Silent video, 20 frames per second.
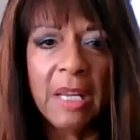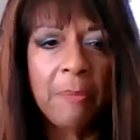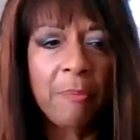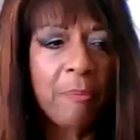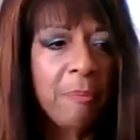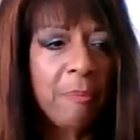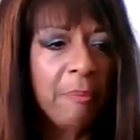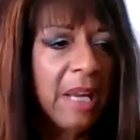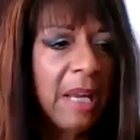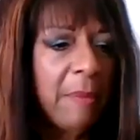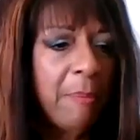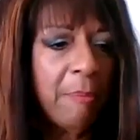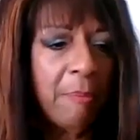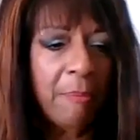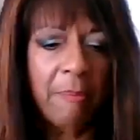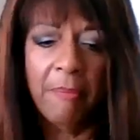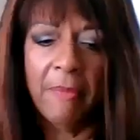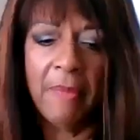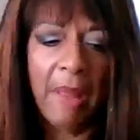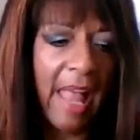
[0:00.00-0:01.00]
me
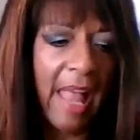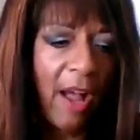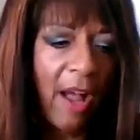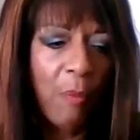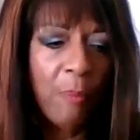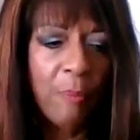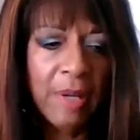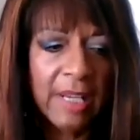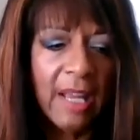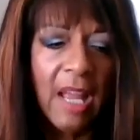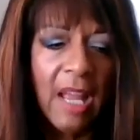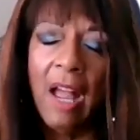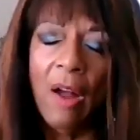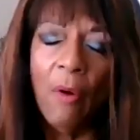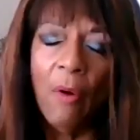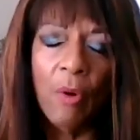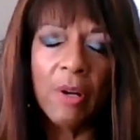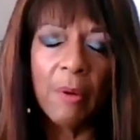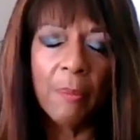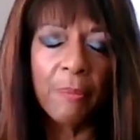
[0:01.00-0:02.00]
helping
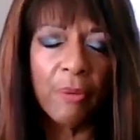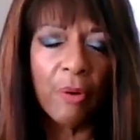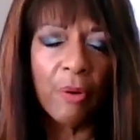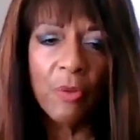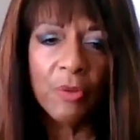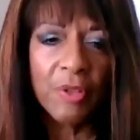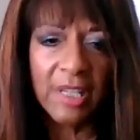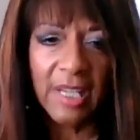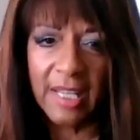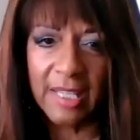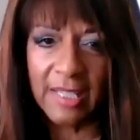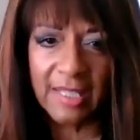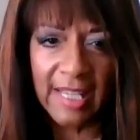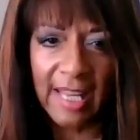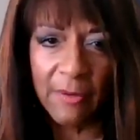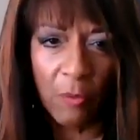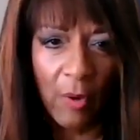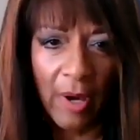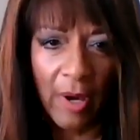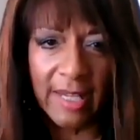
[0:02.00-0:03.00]
with a protest
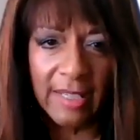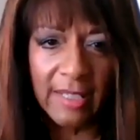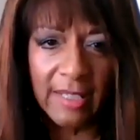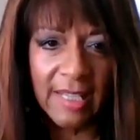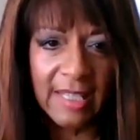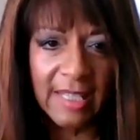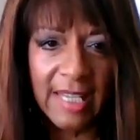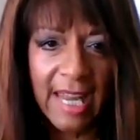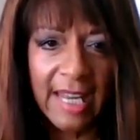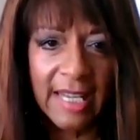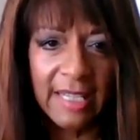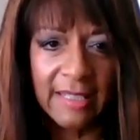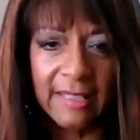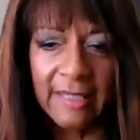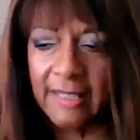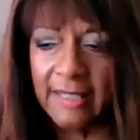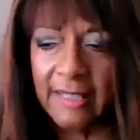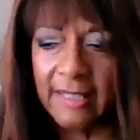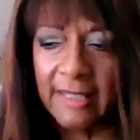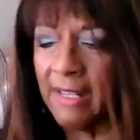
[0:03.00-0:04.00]
at Wayne State,
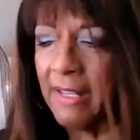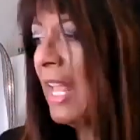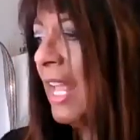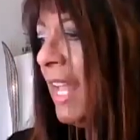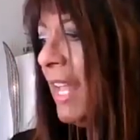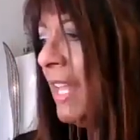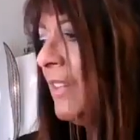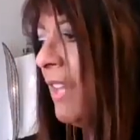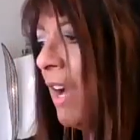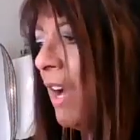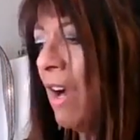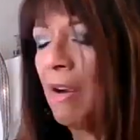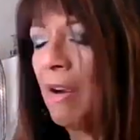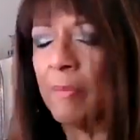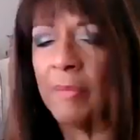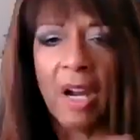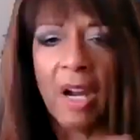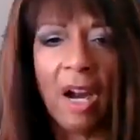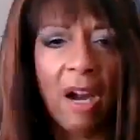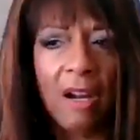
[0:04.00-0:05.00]
and the
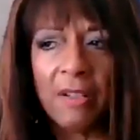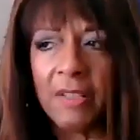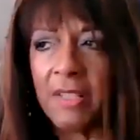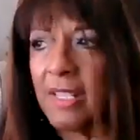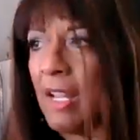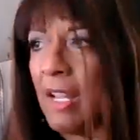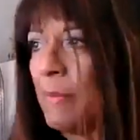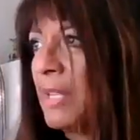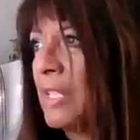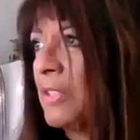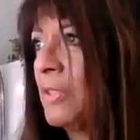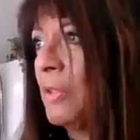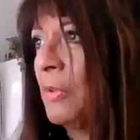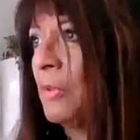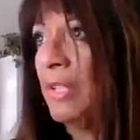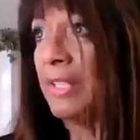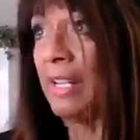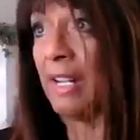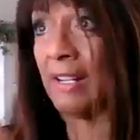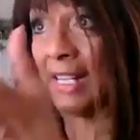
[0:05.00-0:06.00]
armed guards coming
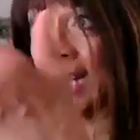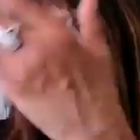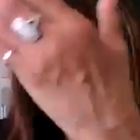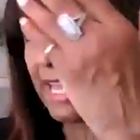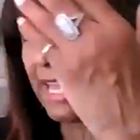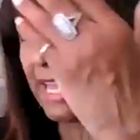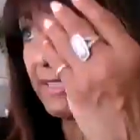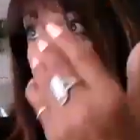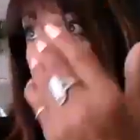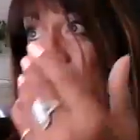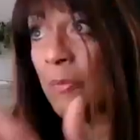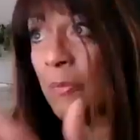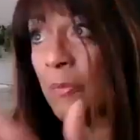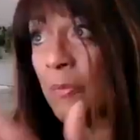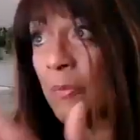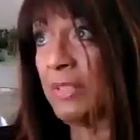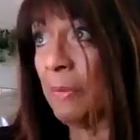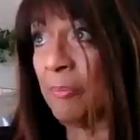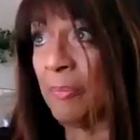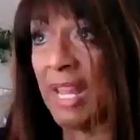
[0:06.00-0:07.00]
through, and they're lined
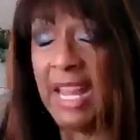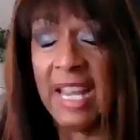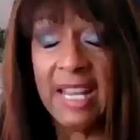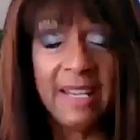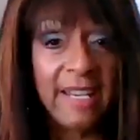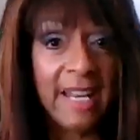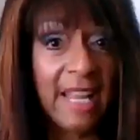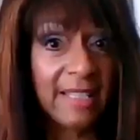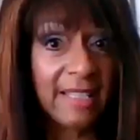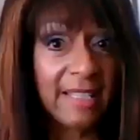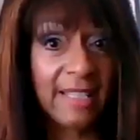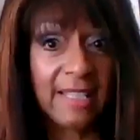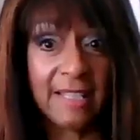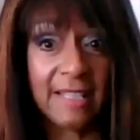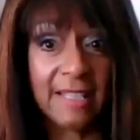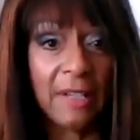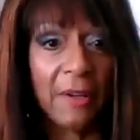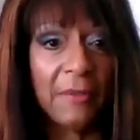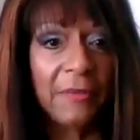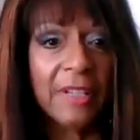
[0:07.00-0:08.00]
up with the
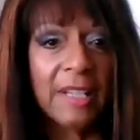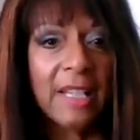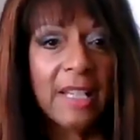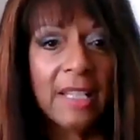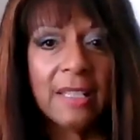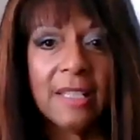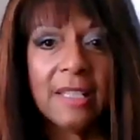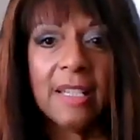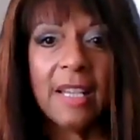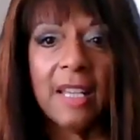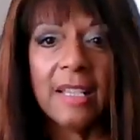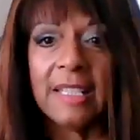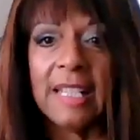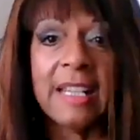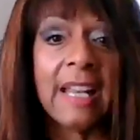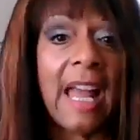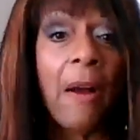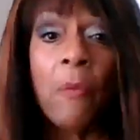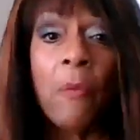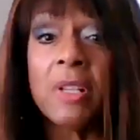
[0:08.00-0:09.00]
bayonets and stuff against
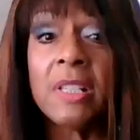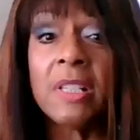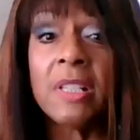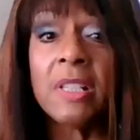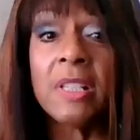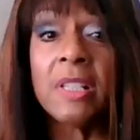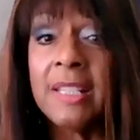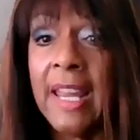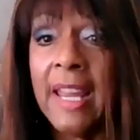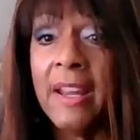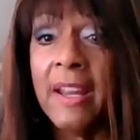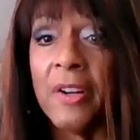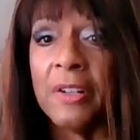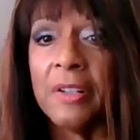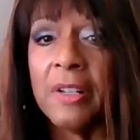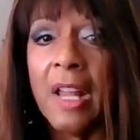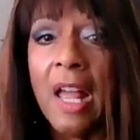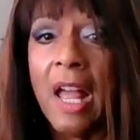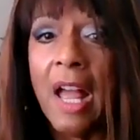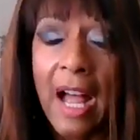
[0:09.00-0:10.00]
us. And I wasn't
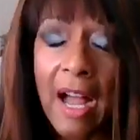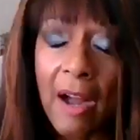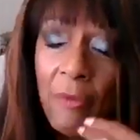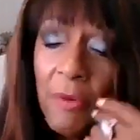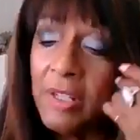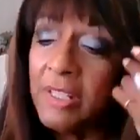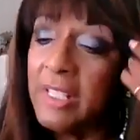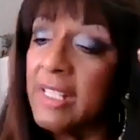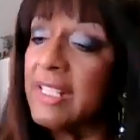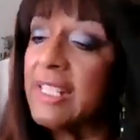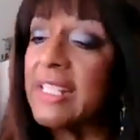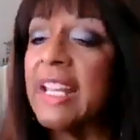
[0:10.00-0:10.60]
scared. I